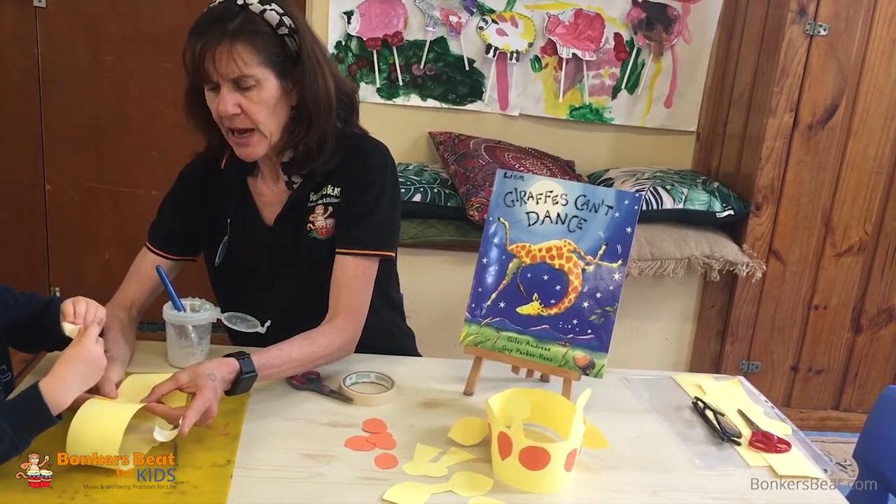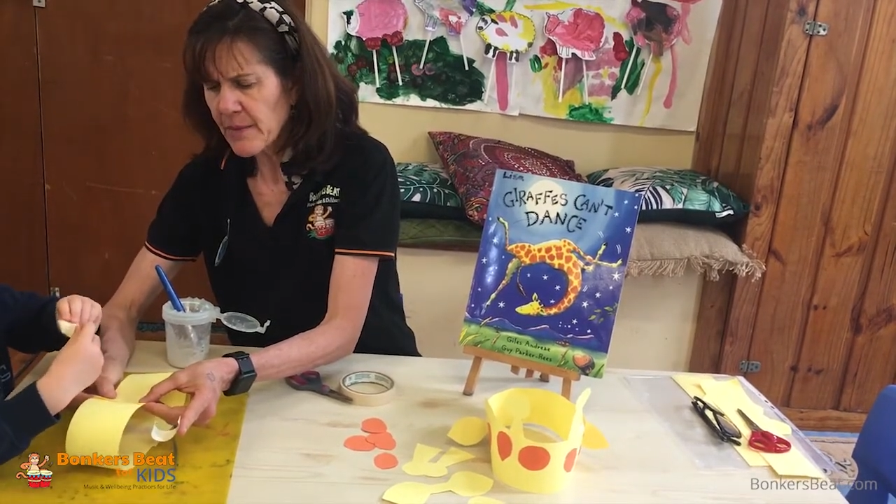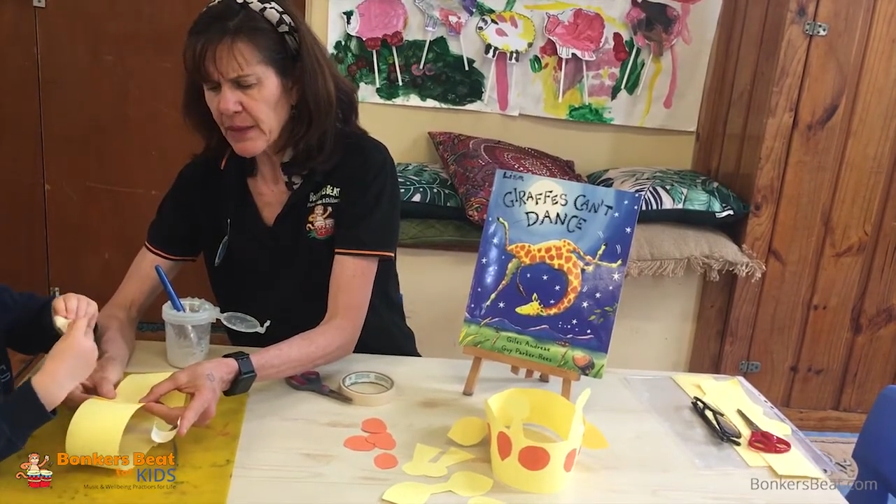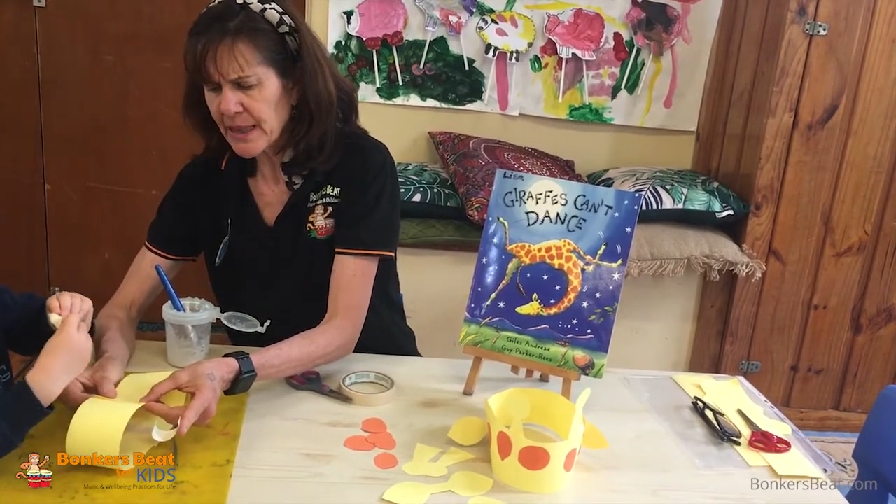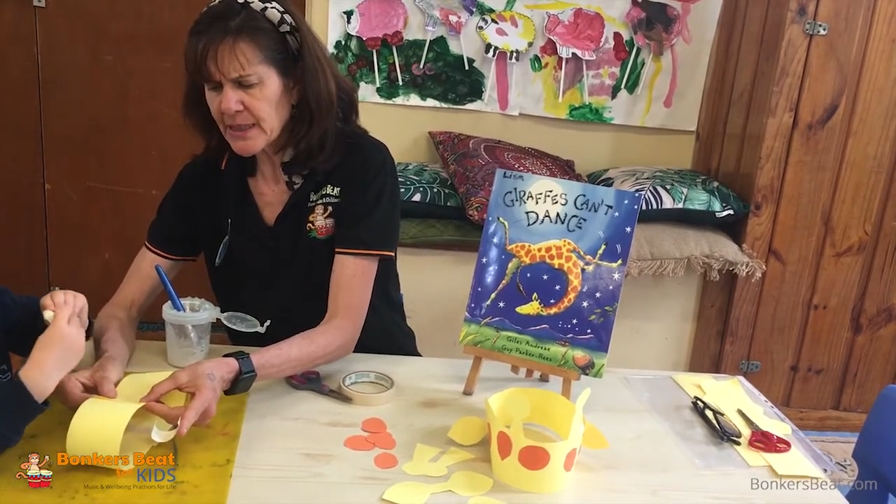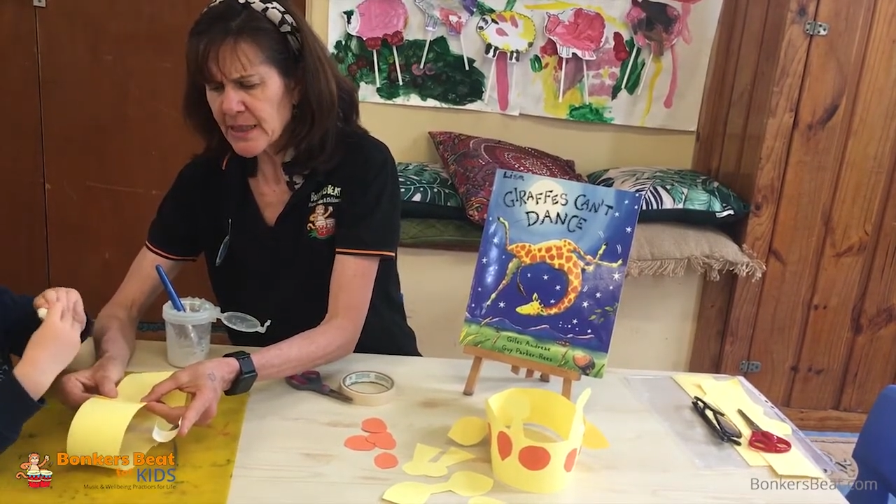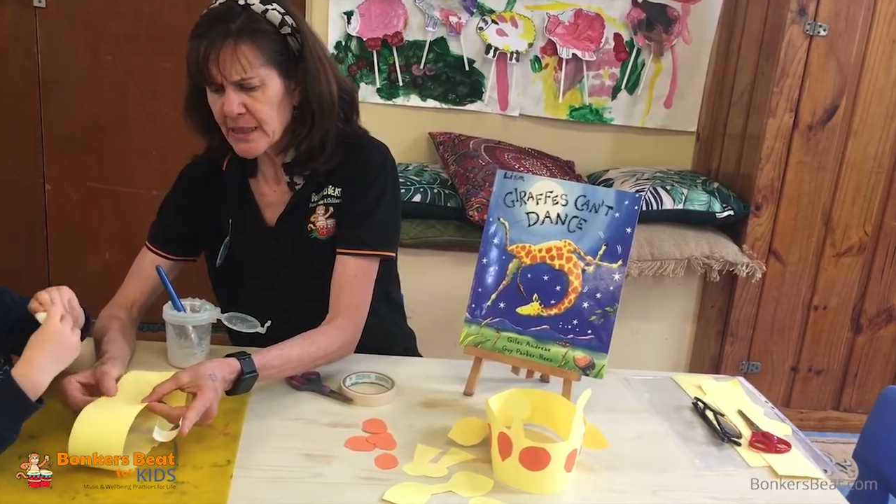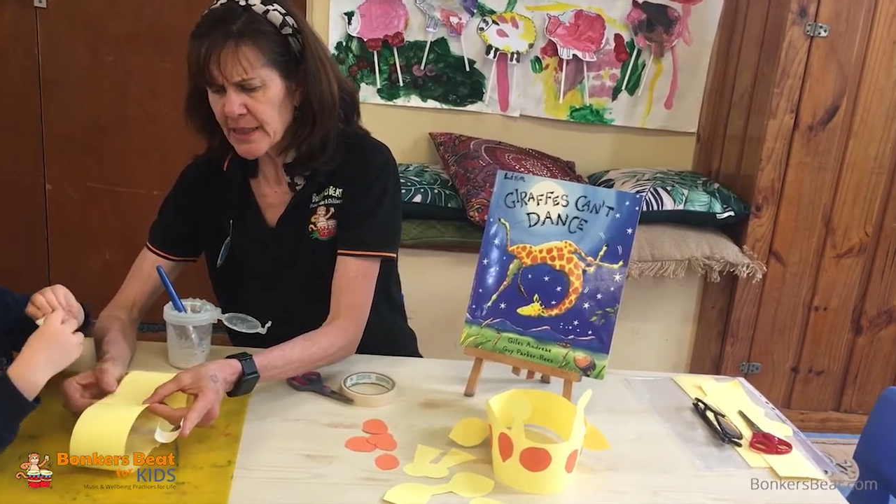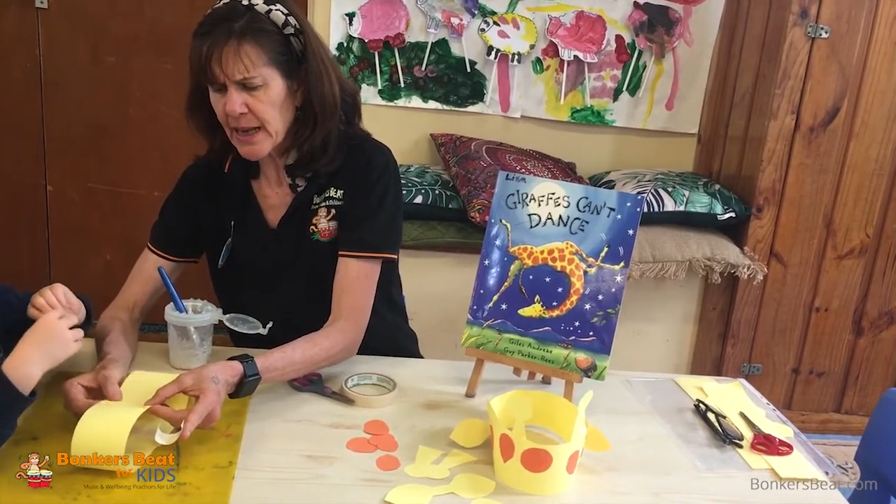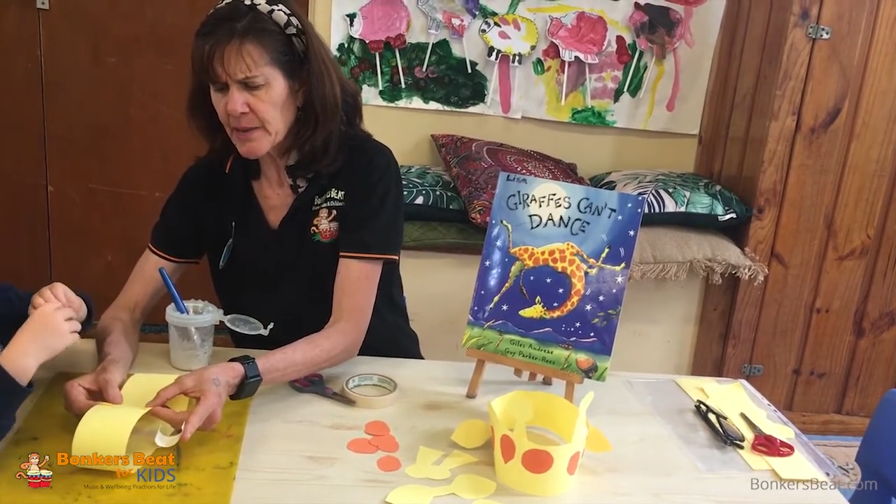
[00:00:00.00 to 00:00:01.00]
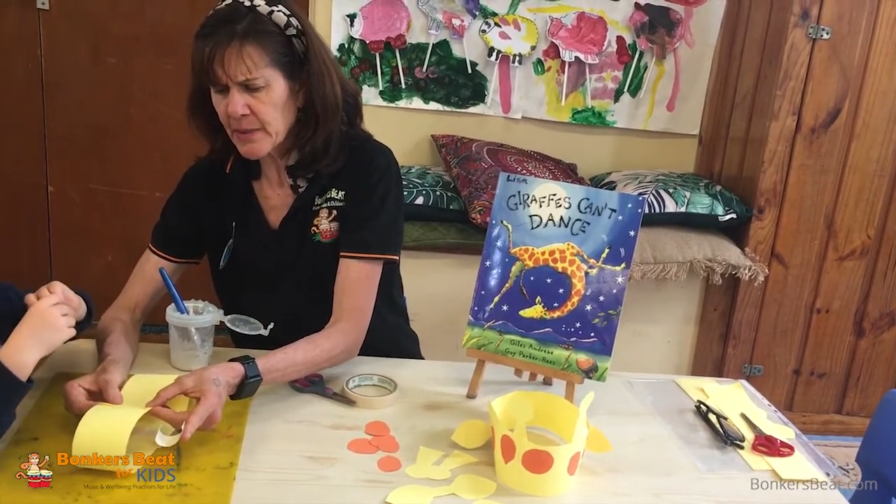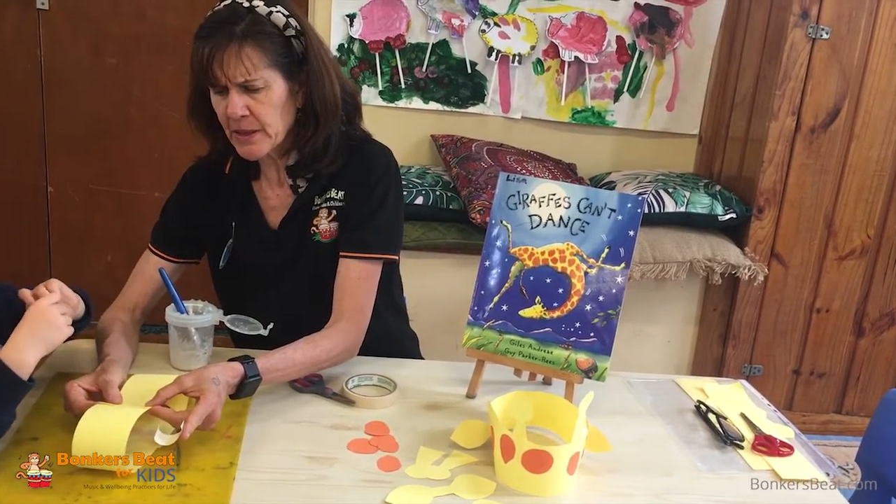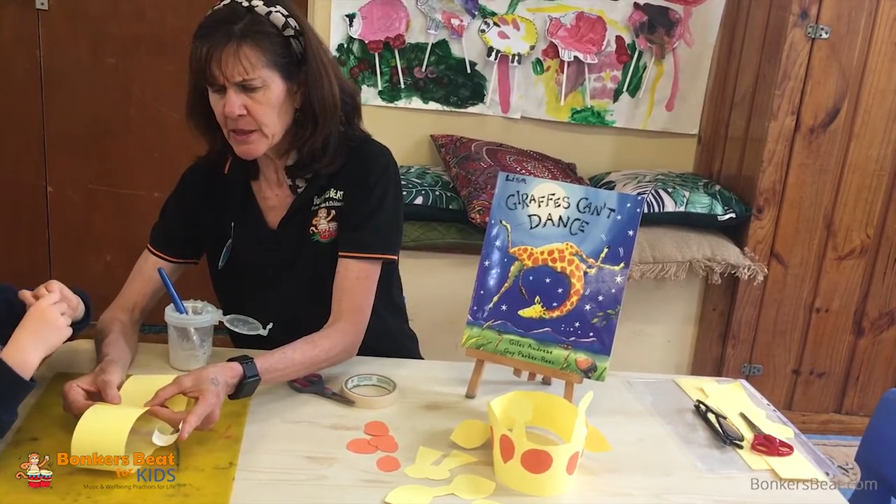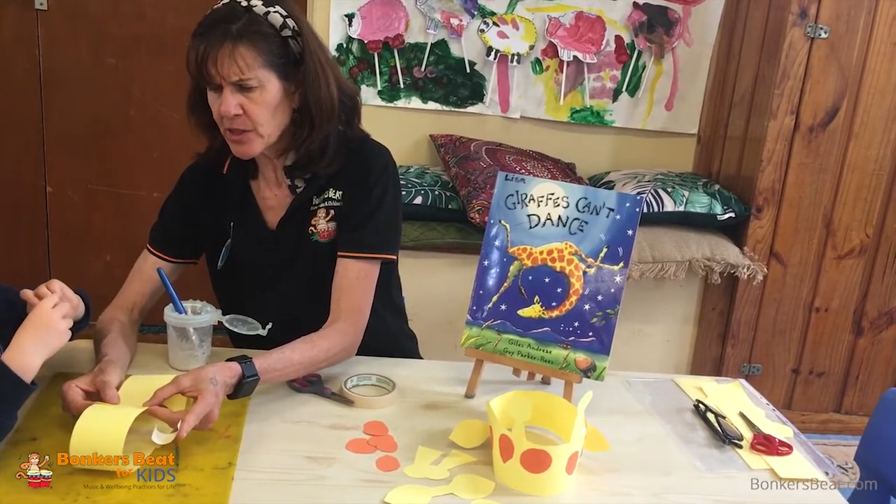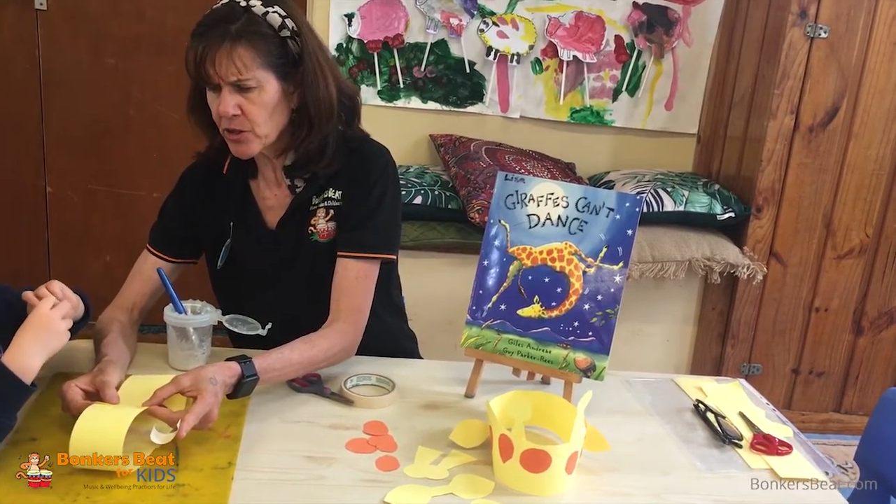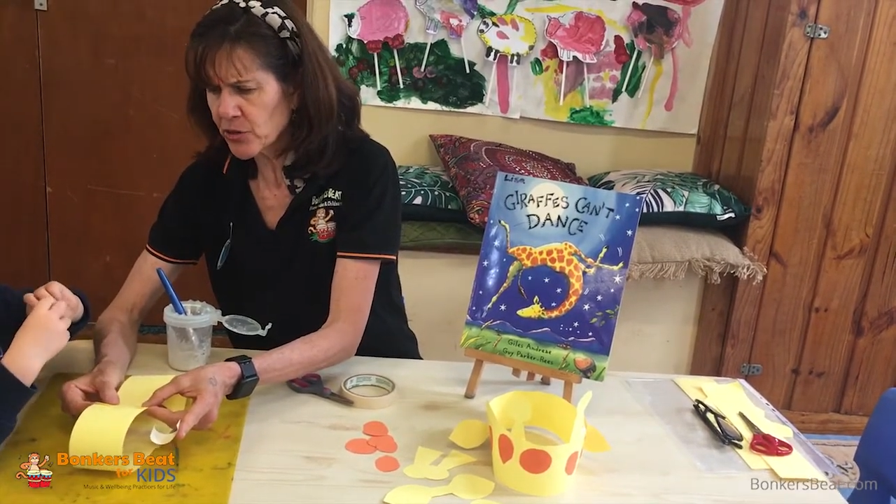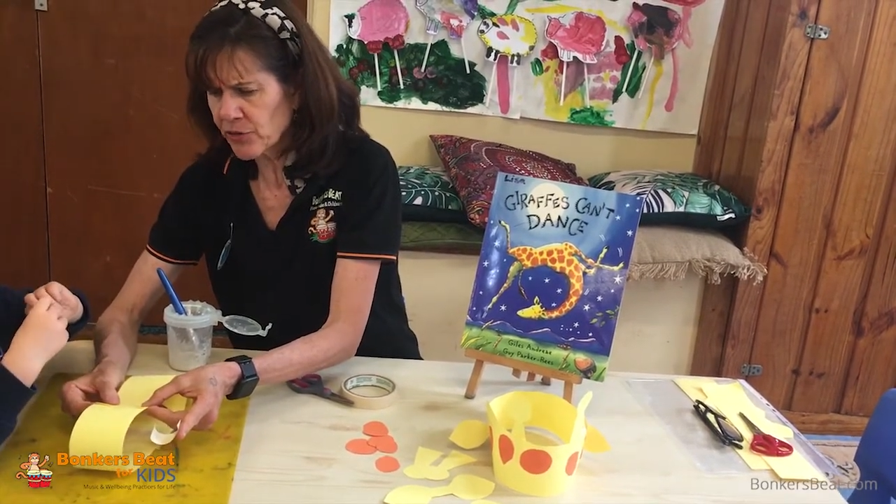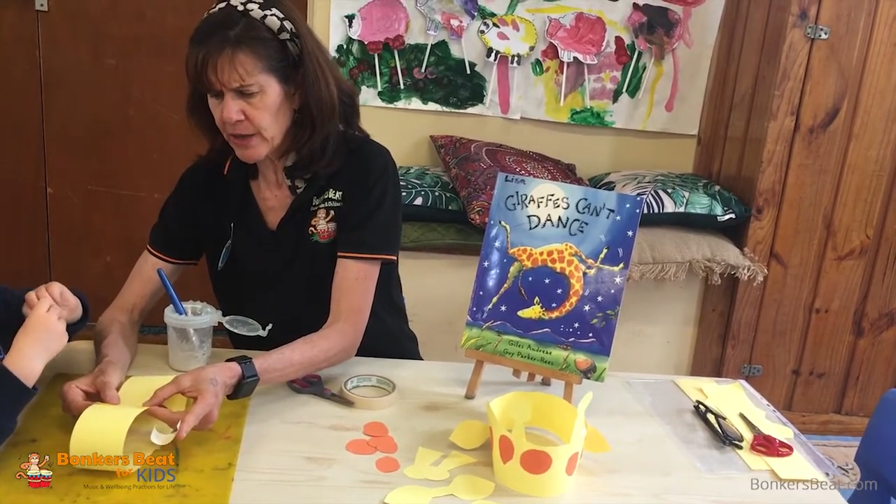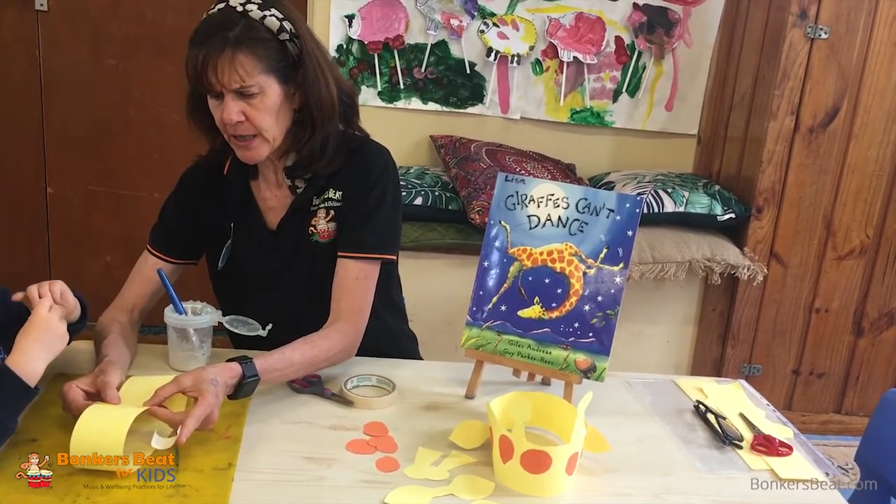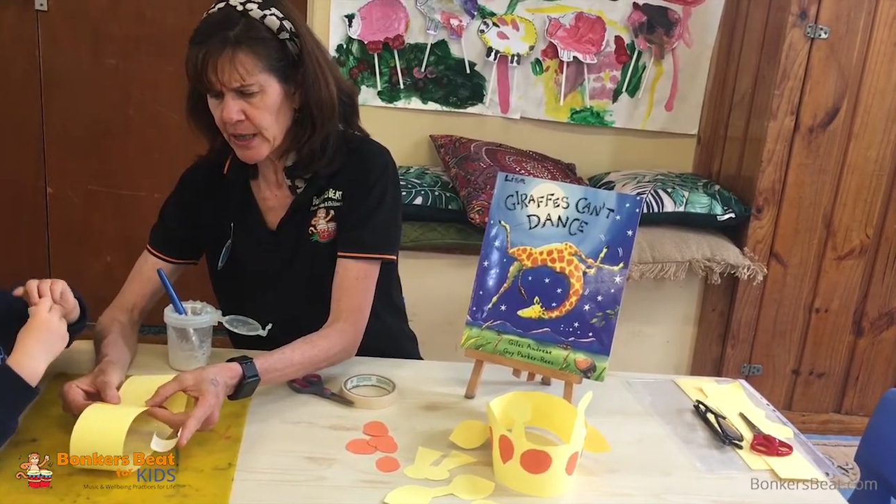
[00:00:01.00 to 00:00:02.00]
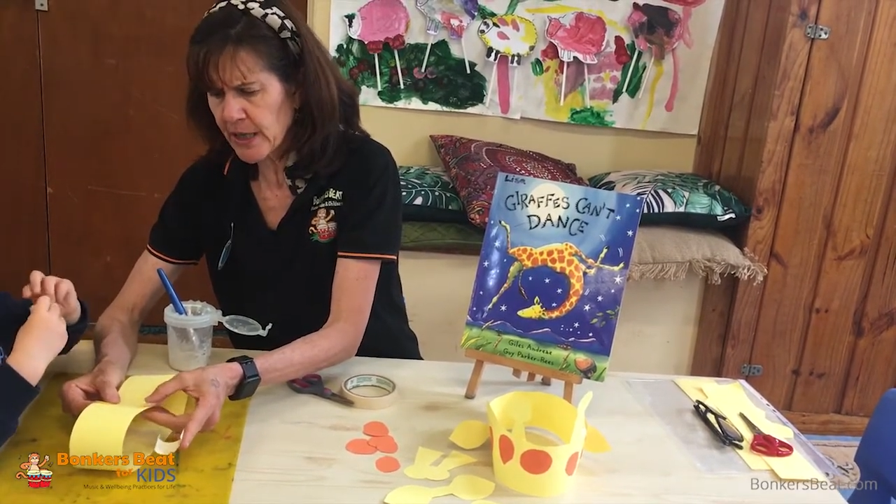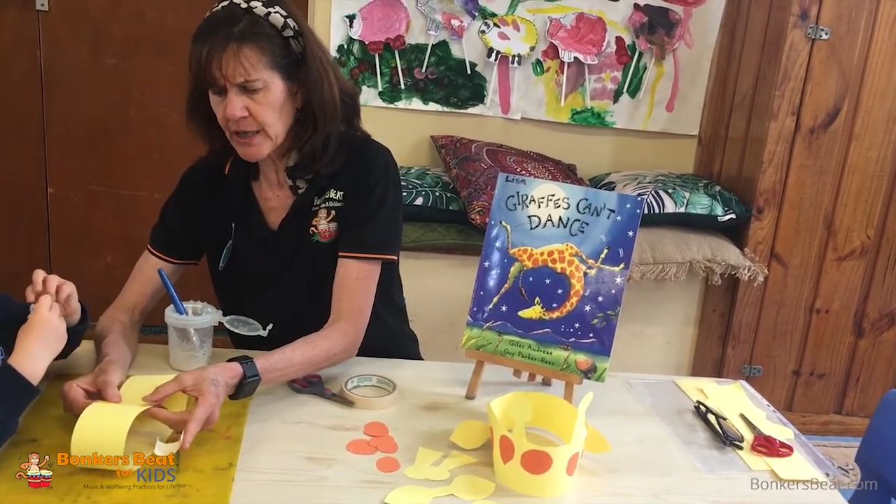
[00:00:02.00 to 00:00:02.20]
And masking tape is tricky.